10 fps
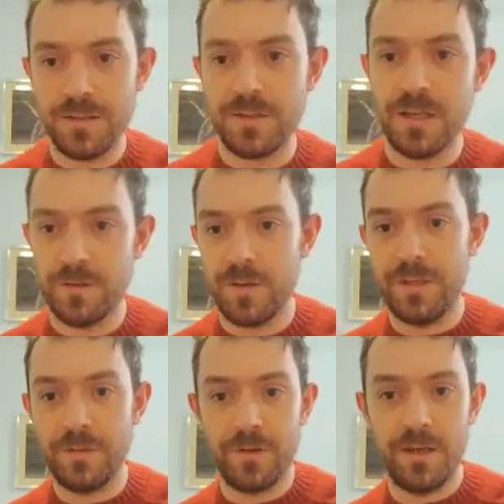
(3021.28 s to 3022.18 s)
of self can be
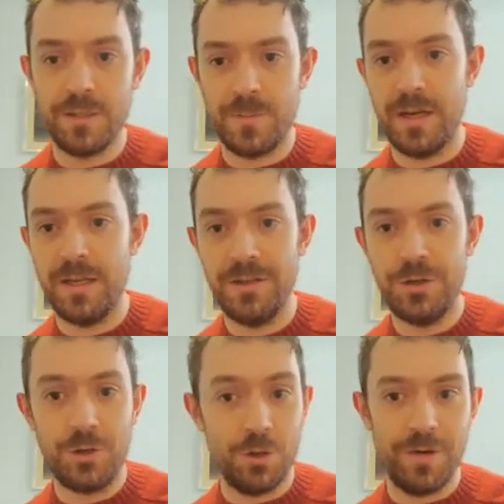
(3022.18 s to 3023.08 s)
defined by
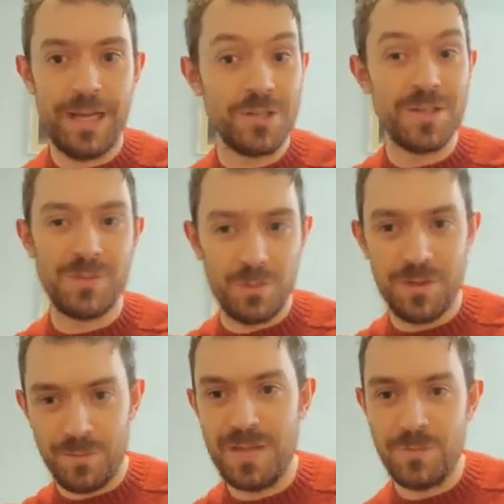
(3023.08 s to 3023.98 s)
your relationship to
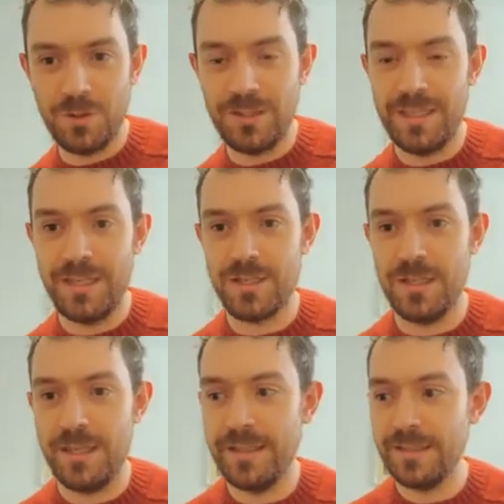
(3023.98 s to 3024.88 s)
other people
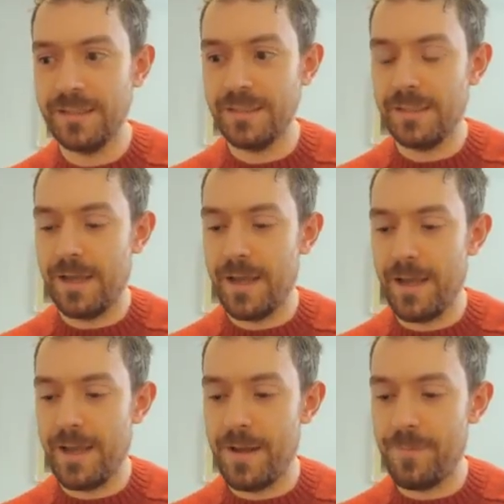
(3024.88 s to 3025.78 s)
initially. Why